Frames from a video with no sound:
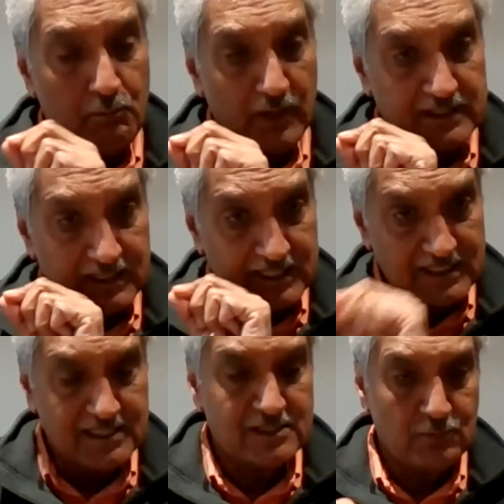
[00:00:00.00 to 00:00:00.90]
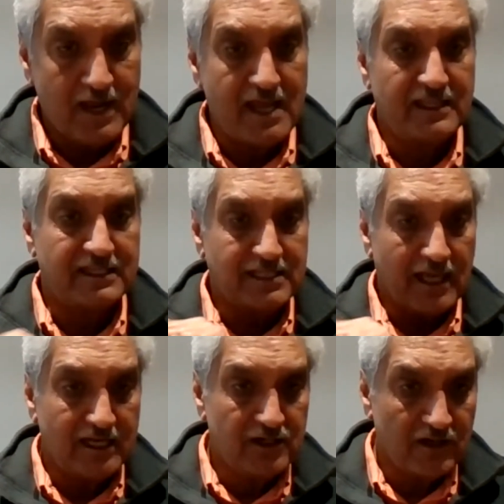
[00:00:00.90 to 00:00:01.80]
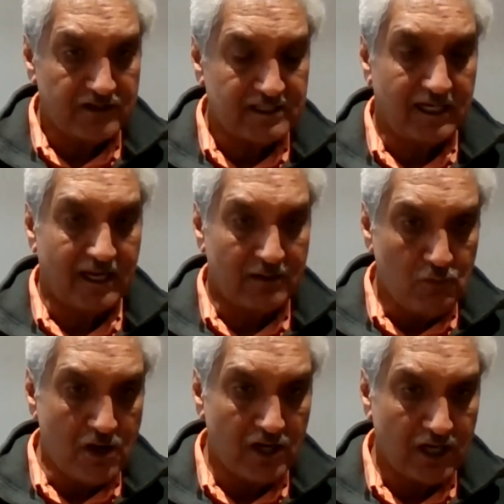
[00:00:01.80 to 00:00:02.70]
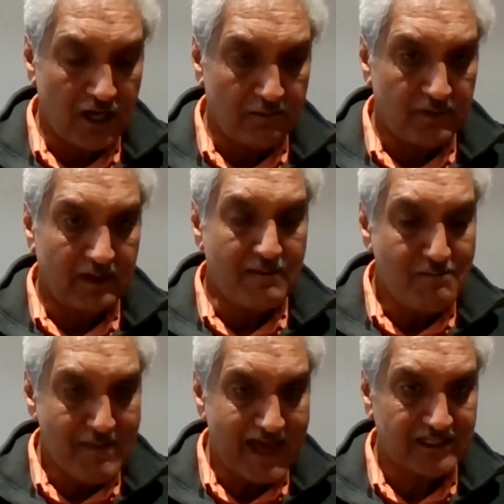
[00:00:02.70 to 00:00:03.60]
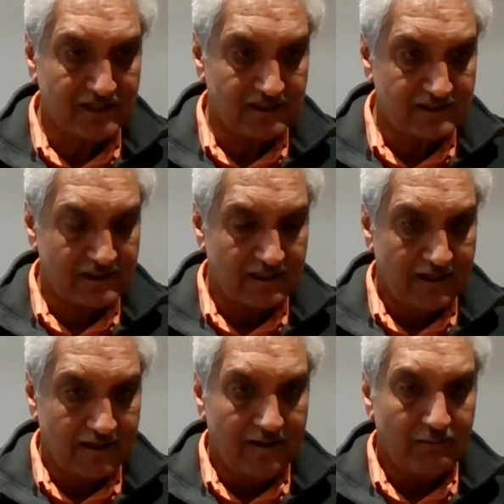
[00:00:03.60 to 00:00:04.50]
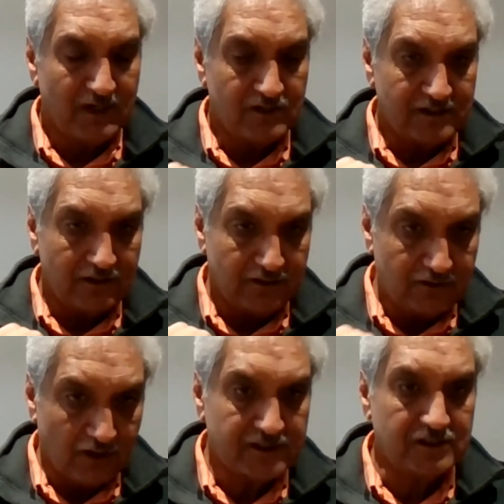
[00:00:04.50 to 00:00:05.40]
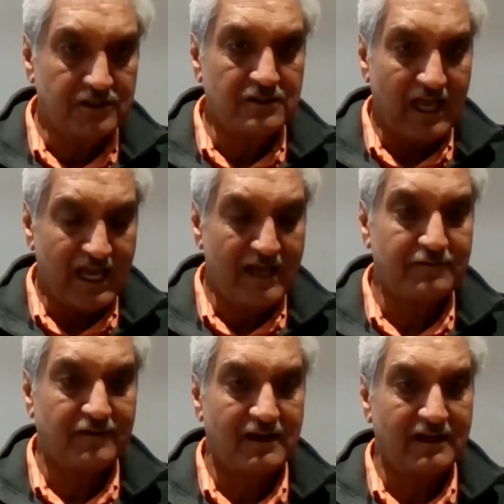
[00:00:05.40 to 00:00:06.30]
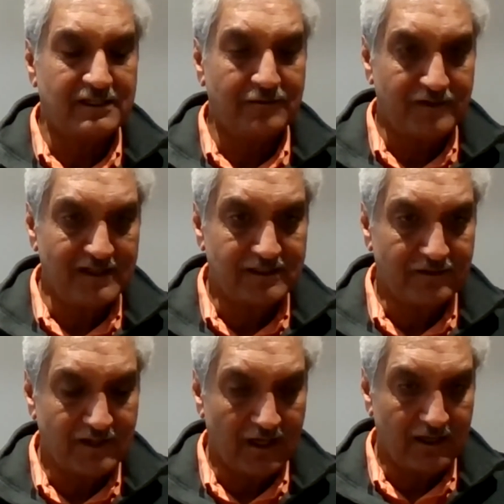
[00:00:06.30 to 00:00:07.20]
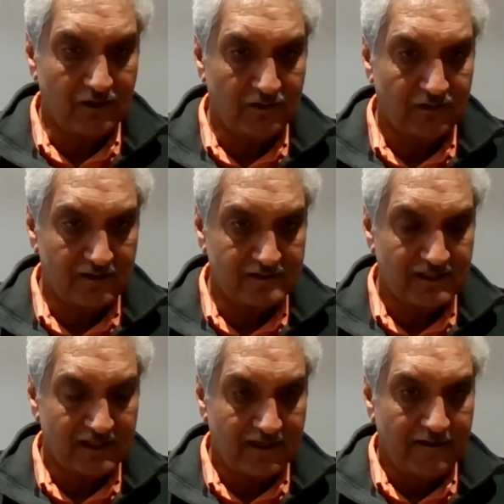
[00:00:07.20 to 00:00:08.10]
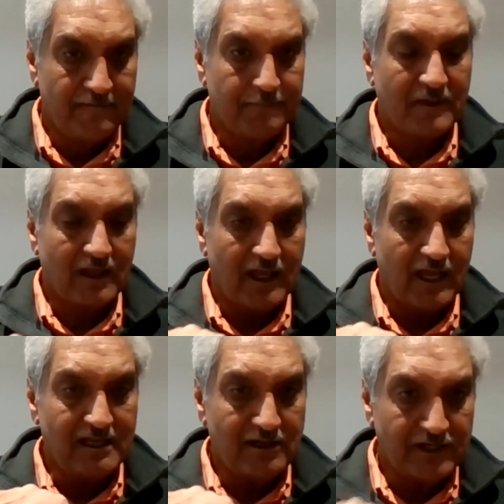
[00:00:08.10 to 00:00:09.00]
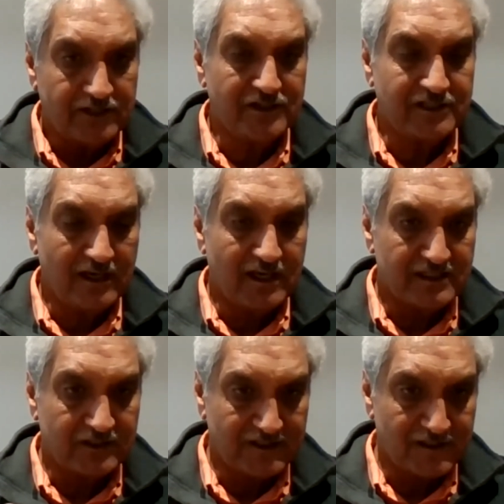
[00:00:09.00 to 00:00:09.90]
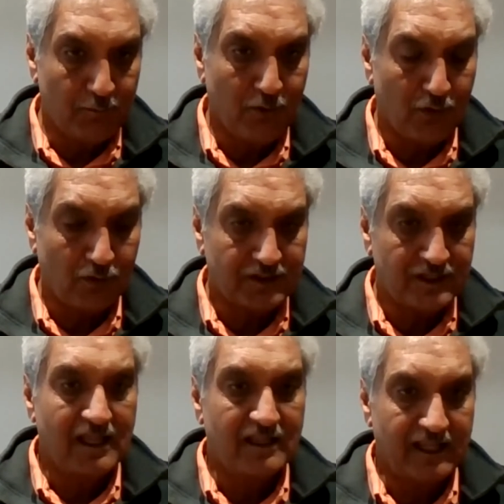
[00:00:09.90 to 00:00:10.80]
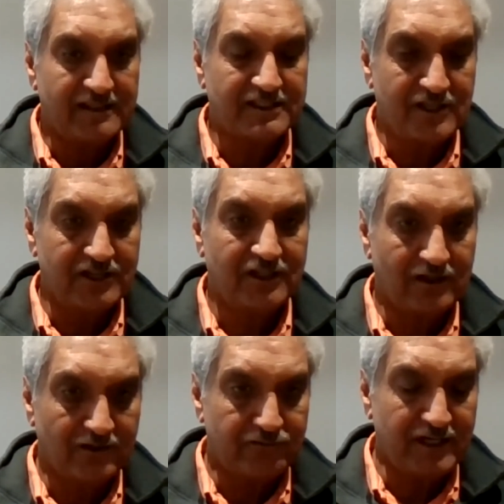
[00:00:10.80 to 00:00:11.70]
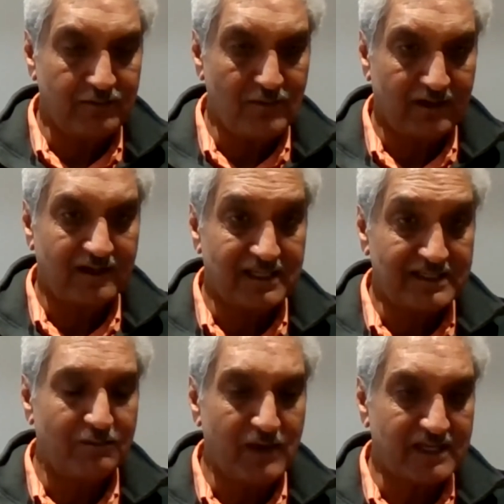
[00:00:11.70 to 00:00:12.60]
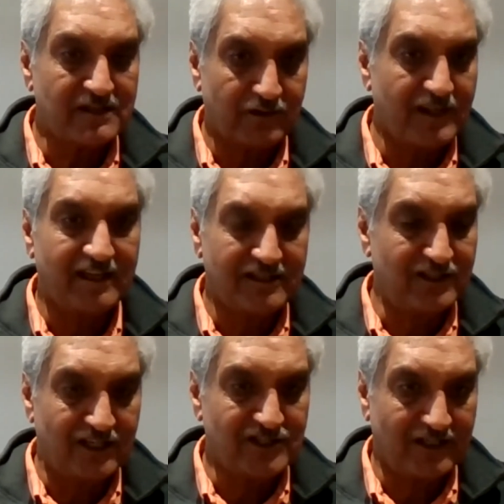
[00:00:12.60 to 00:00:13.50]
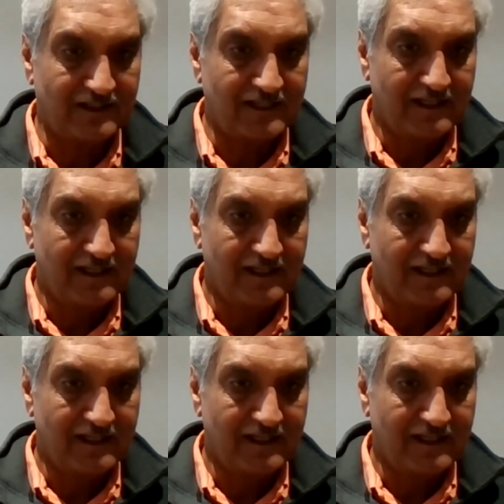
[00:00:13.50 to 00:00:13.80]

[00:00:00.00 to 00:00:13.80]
but this is where the diagnostic and workup matters because you've got to have a definitive diagnosis and literature has to support that surgical treatment is the best for that condition.